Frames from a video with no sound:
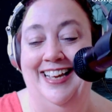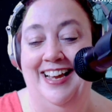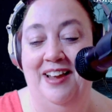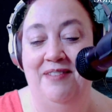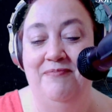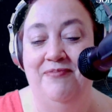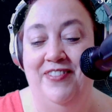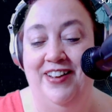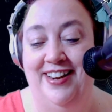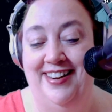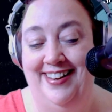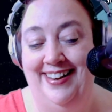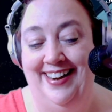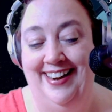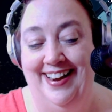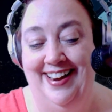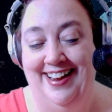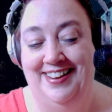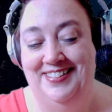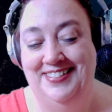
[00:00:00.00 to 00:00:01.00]
I'm
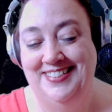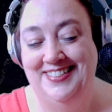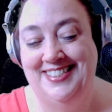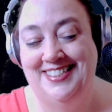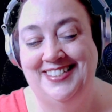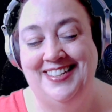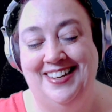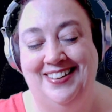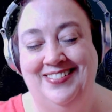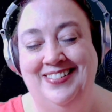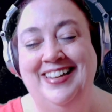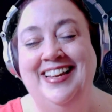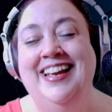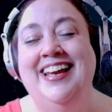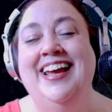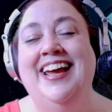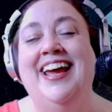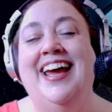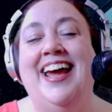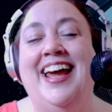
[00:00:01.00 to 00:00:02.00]
finding out. So,
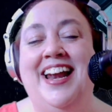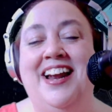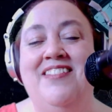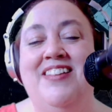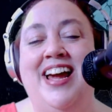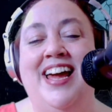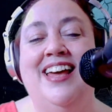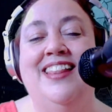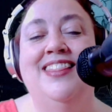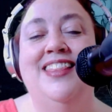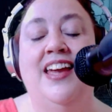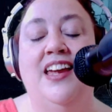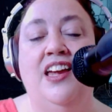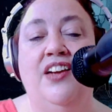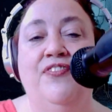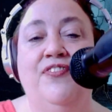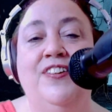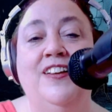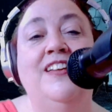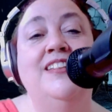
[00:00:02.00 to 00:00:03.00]
anyway, thank
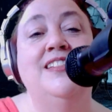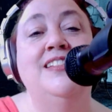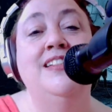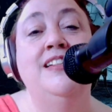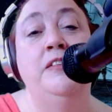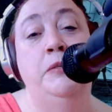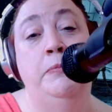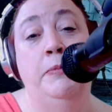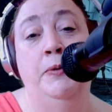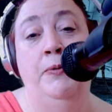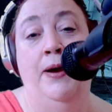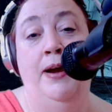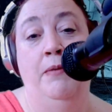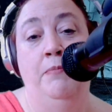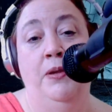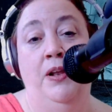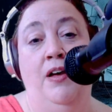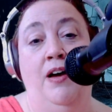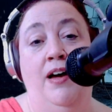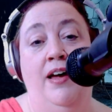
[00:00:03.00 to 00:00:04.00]
you for listening to me
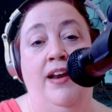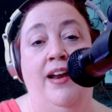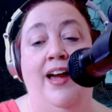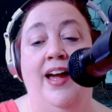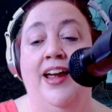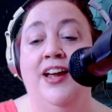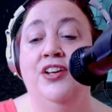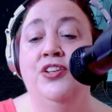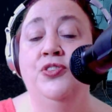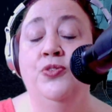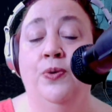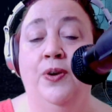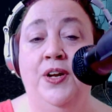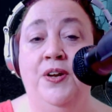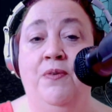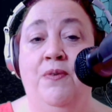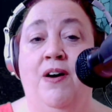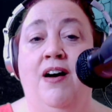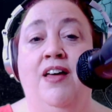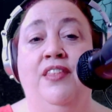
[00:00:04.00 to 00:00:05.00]
ramble on. I adore
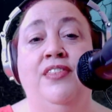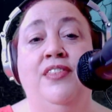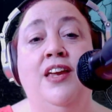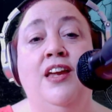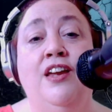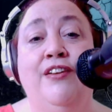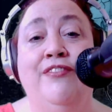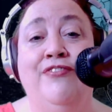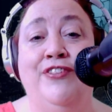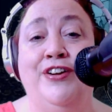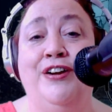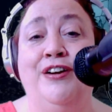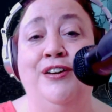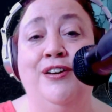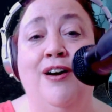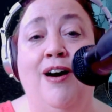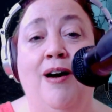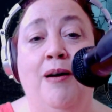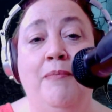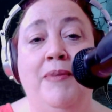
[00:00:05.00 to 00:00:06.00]
you all. Thank you for your
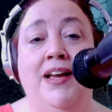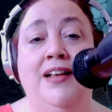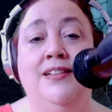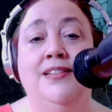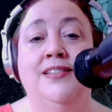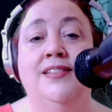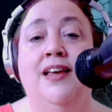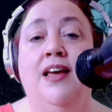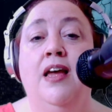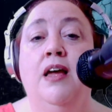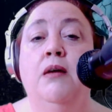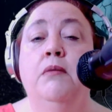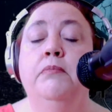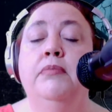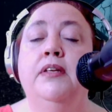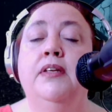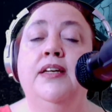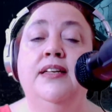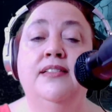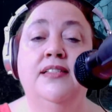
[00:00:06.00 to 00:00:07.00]
comments
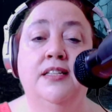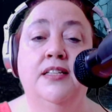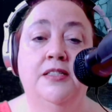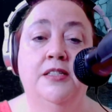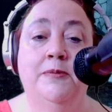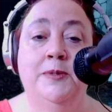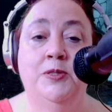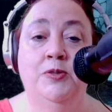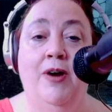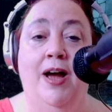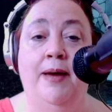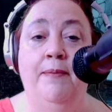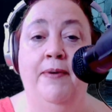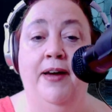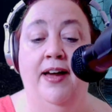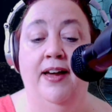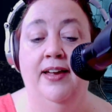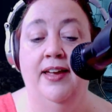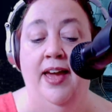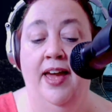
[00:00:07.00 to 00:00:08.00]
please hit subscribe
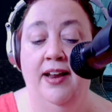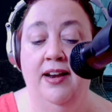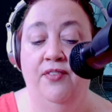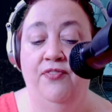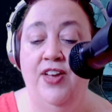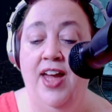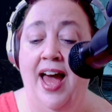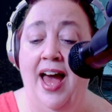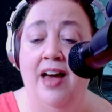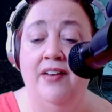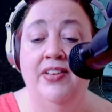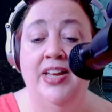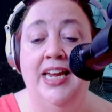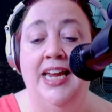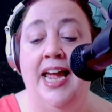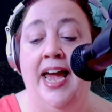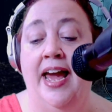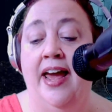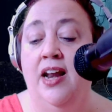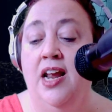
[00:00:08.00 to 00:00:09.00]
again if you haven't
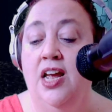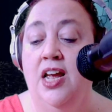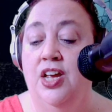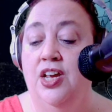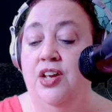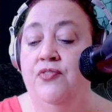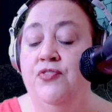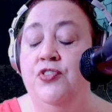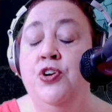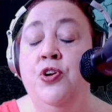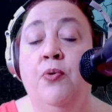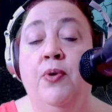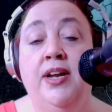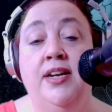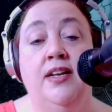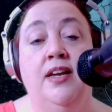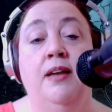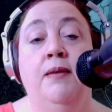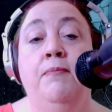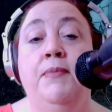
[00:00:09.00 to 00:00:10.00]
yet. You have no
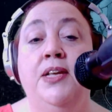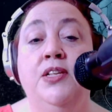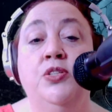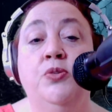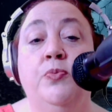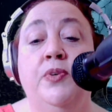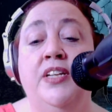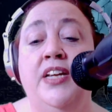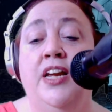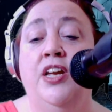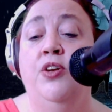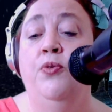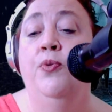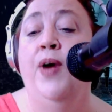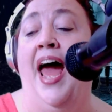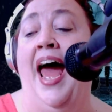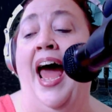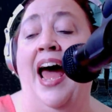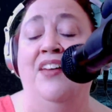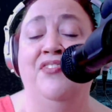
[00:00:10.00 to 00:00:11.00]
idea. It means it would take you
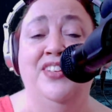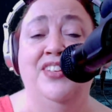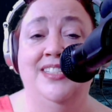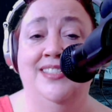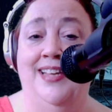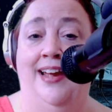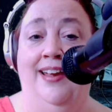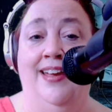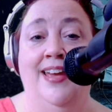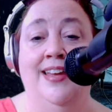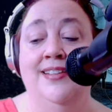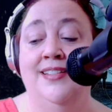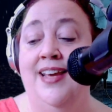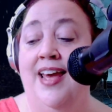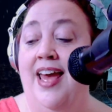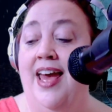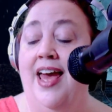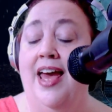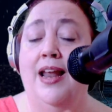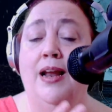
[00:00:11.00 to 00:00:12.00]
half a second,
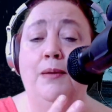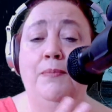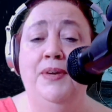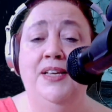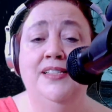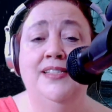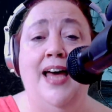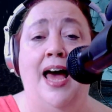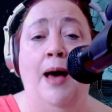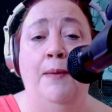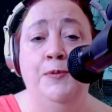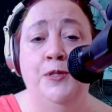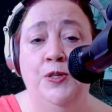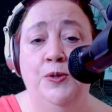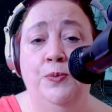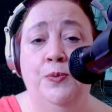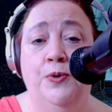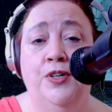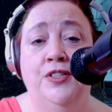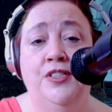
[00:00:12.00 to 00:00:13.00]
and it means the
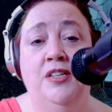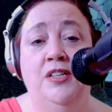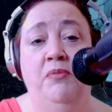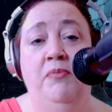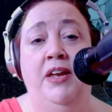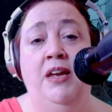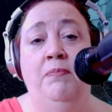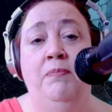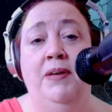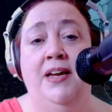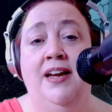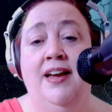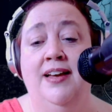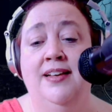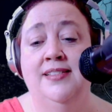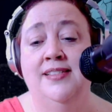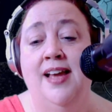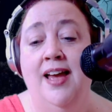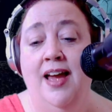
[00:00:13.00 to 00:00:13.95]
absolute world to me because